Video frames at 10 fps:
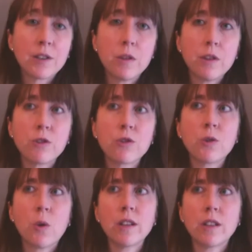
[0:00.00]
in the
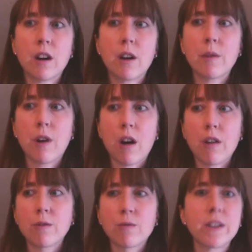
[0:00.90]
short term, there are
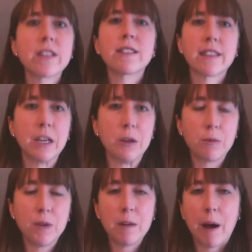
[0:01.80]
those risks like you'll
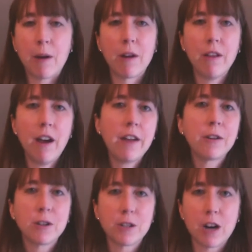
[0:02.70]
read about online, or
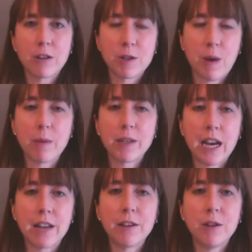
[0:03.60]
your doctor's probably
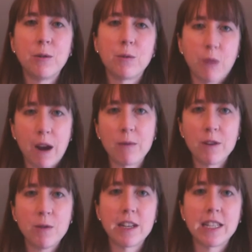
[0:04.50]
telling you right when
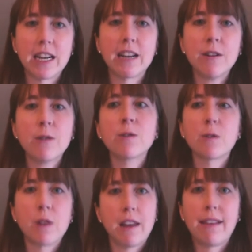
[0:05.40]
you get diagnosed,
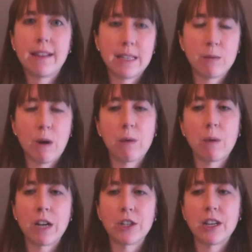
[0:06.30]
okay, this is what we're
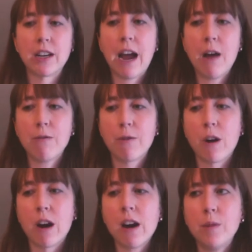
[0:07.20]
watching out
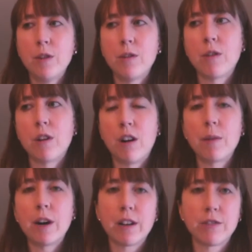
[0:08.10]
for. The
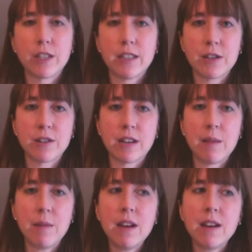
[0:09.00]
hallmark of gestational
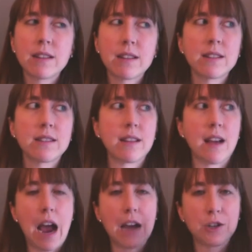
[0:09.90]
diabetes is
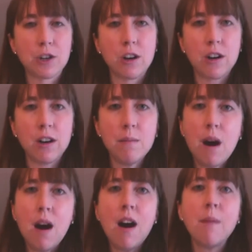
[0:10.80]
high sugar in
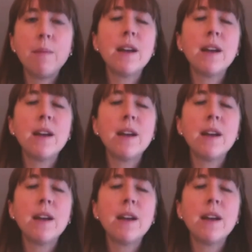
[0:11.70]
mom,